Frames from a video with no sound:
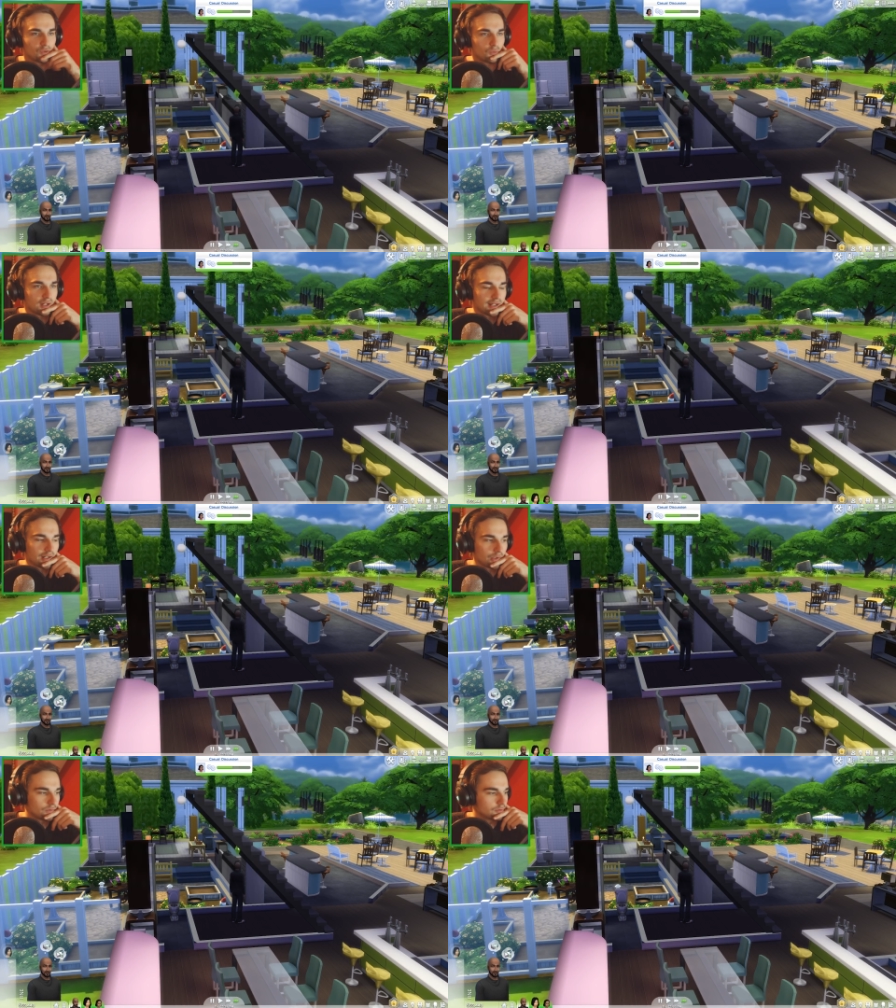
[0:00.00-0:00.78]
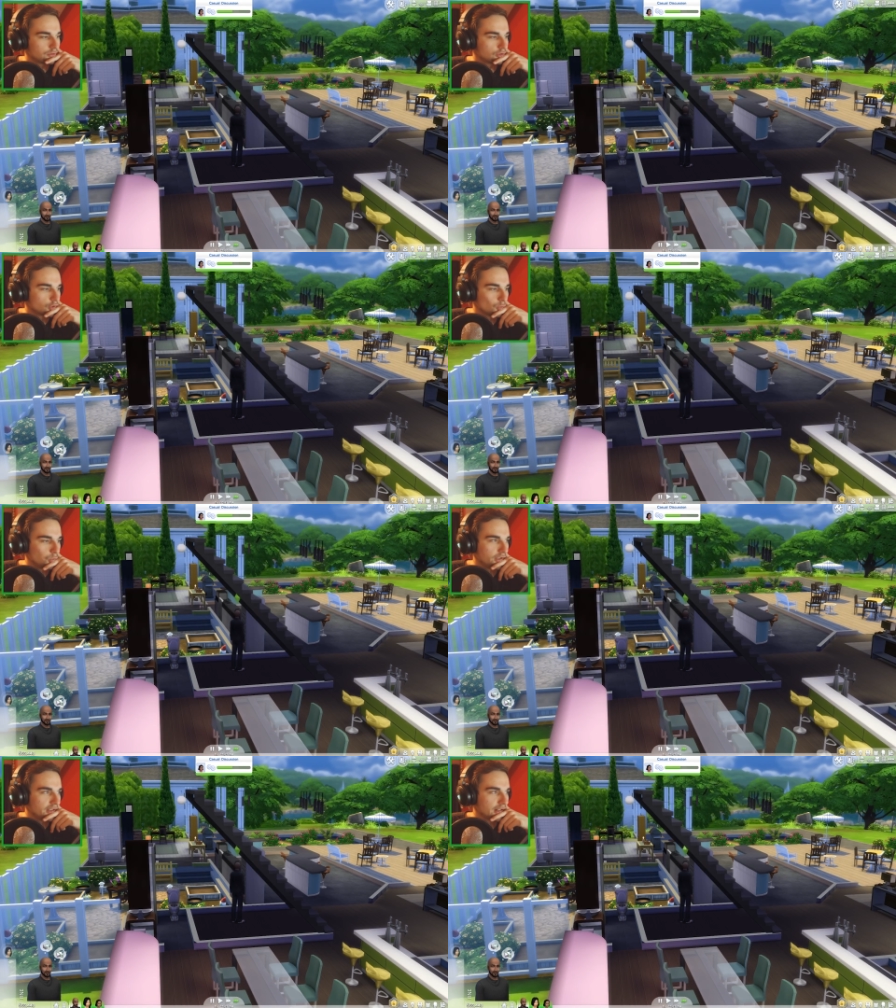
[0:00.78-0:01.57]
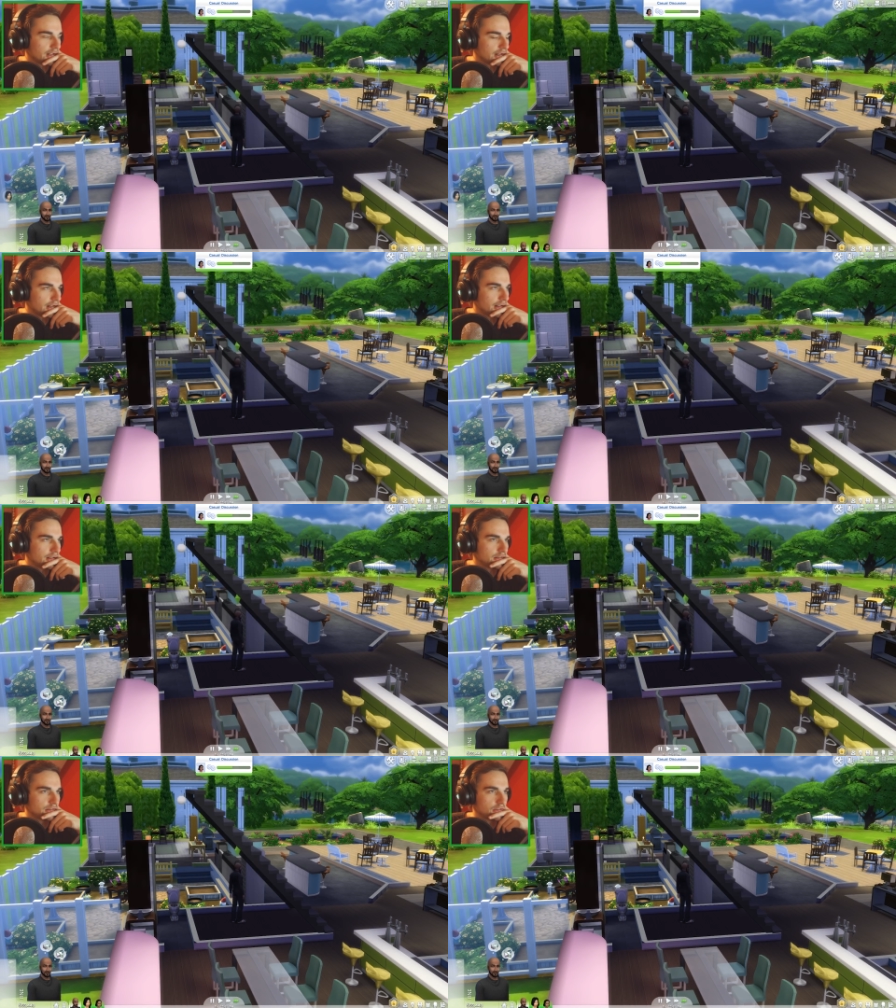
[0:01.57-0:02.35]
Wow. We
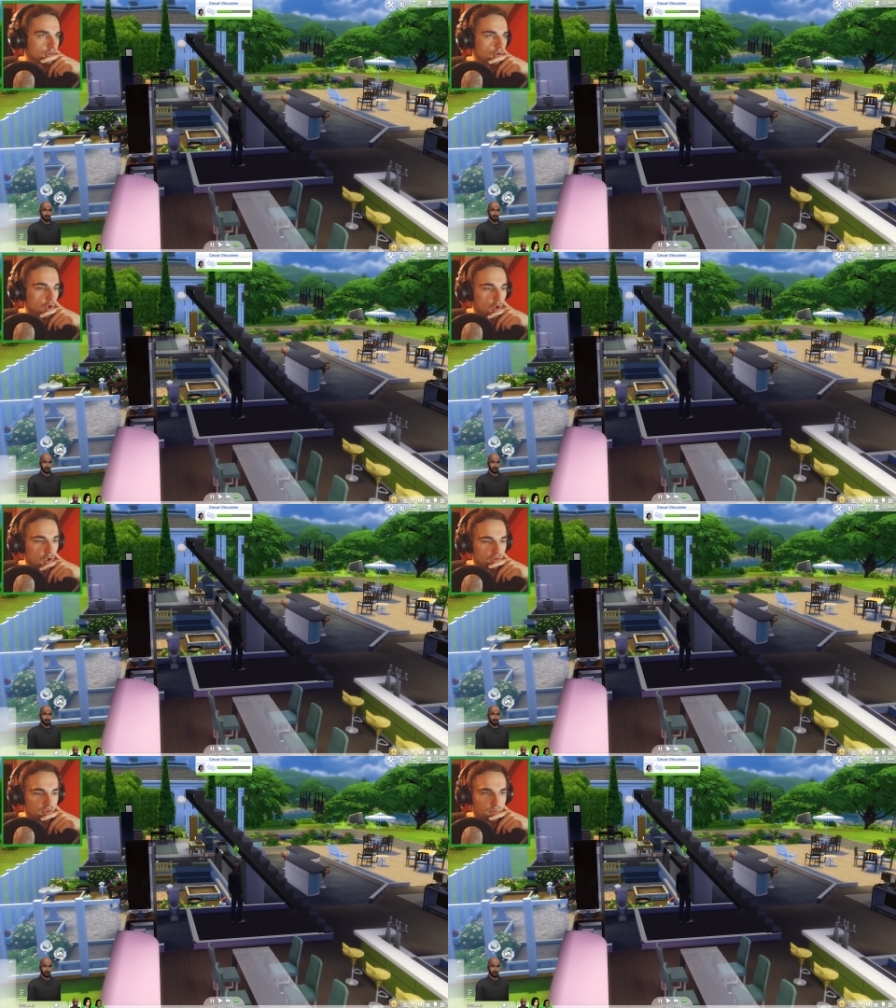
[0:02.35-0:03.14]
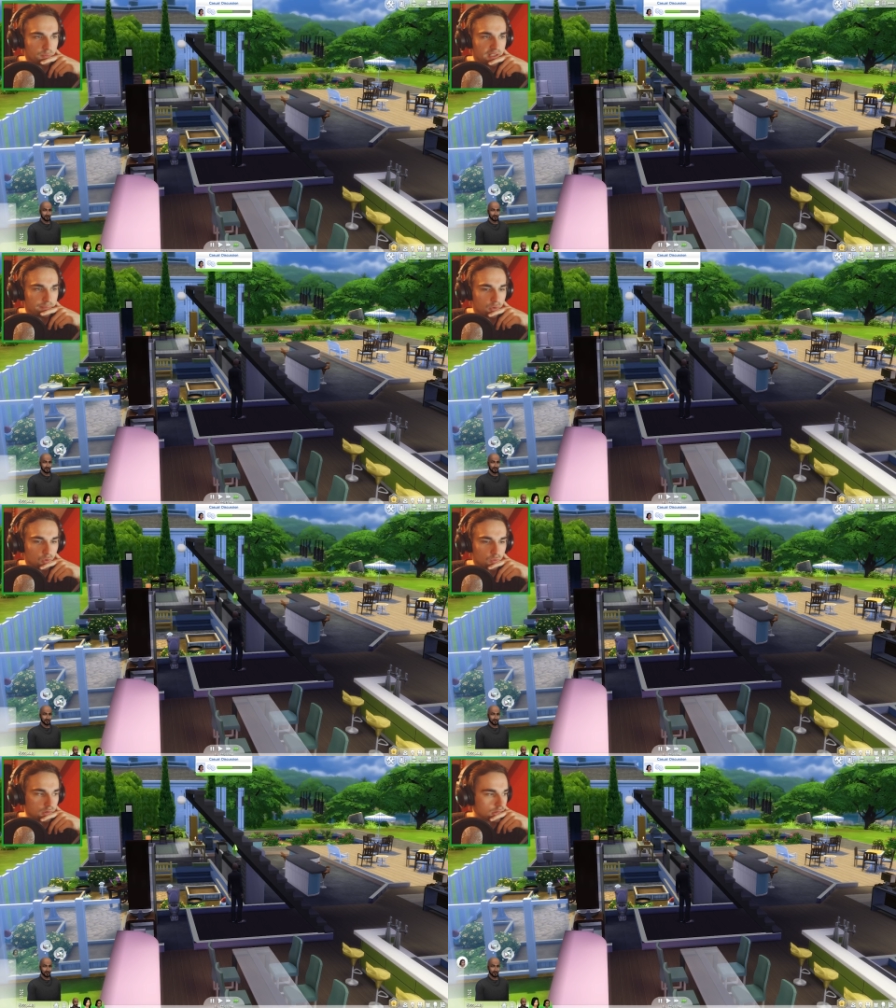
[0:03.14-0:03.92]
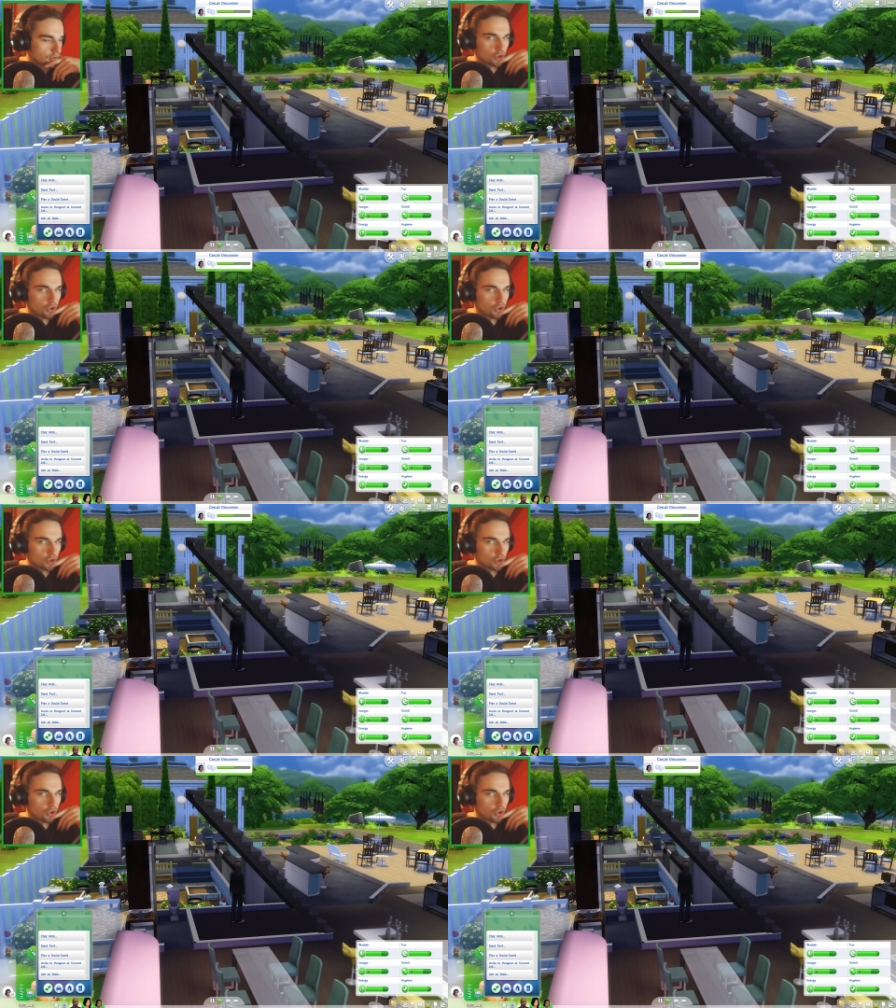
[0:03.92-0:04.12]
are horrible people.